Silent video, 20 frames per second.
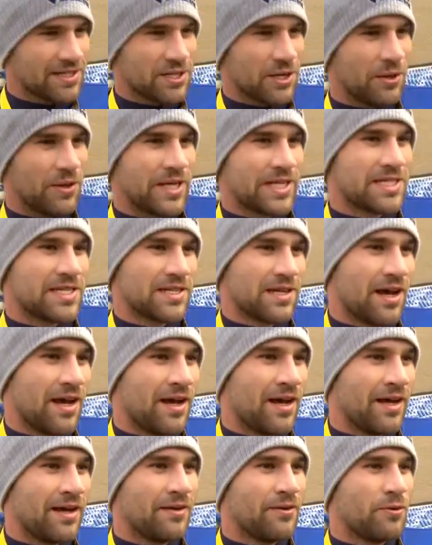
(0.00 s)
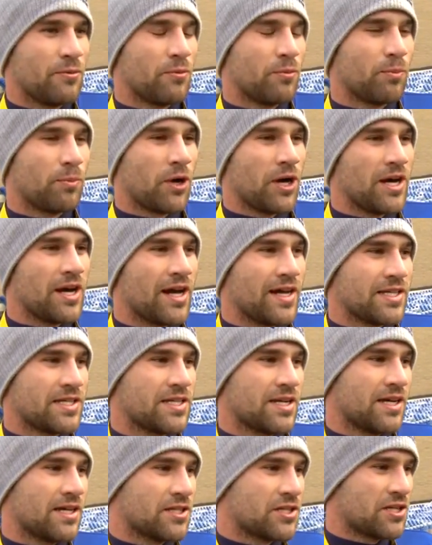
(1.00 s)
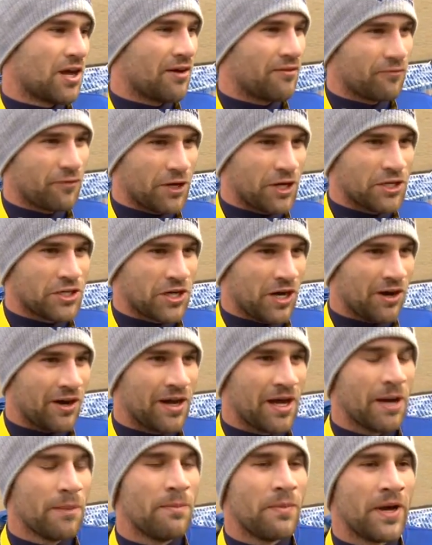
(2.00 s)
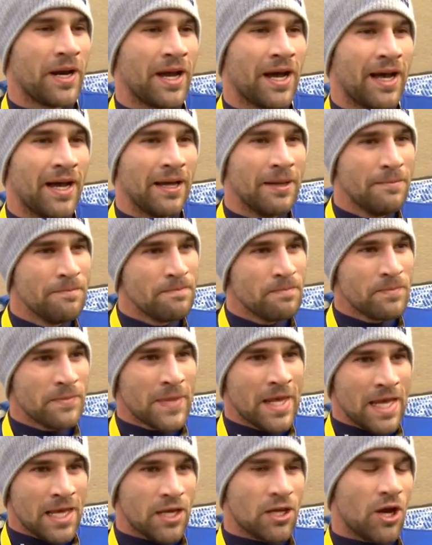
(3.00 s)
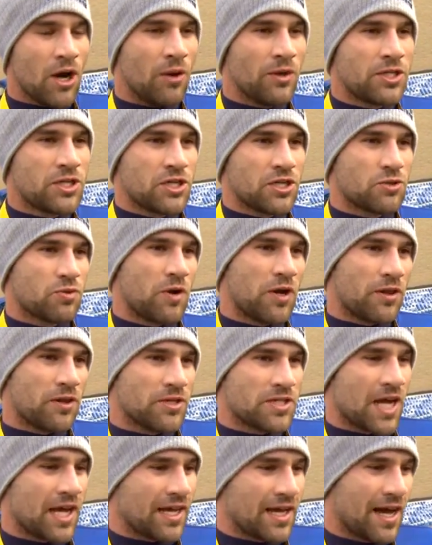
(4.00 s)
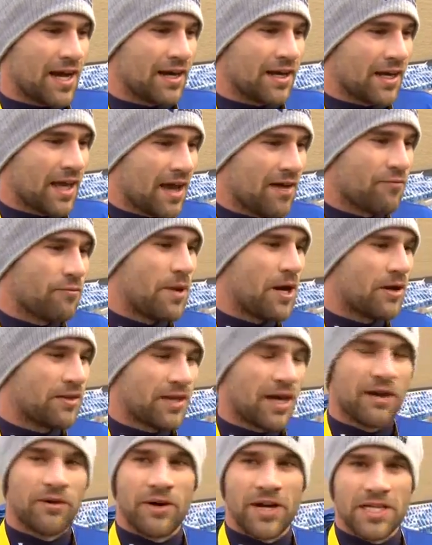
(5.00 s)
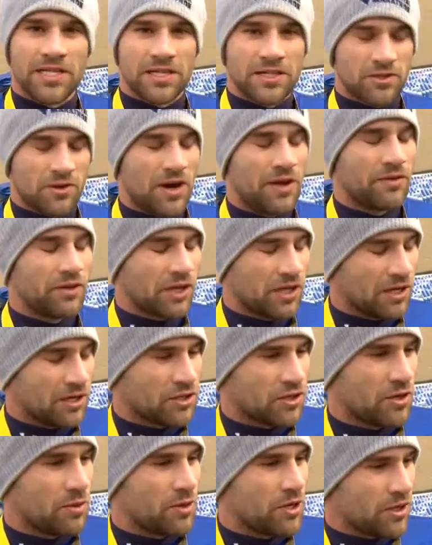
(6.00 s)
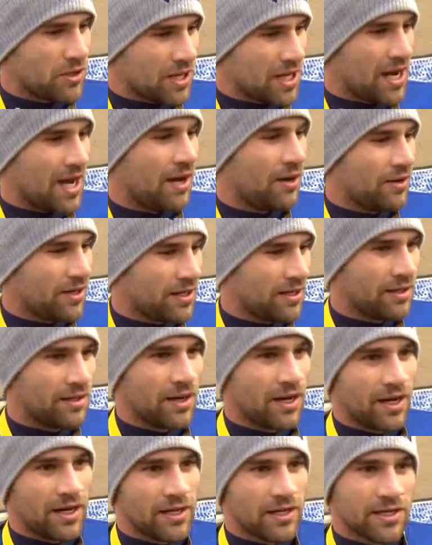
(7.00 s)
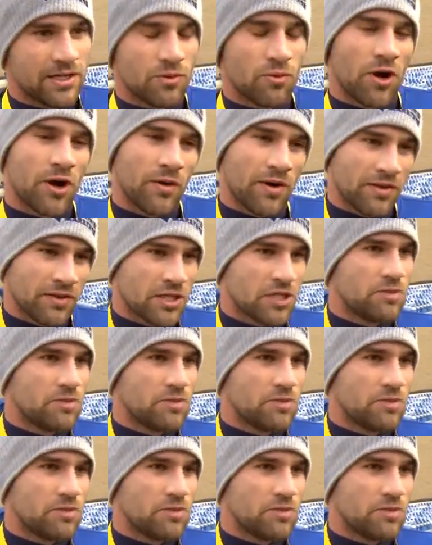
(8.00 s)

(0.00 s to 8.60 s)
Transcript: so that's a uh, pretty nice uh, start finish area. But uh, you know, it's just one of those iconic half marathon races around the country where you get out and uh, you get to run around the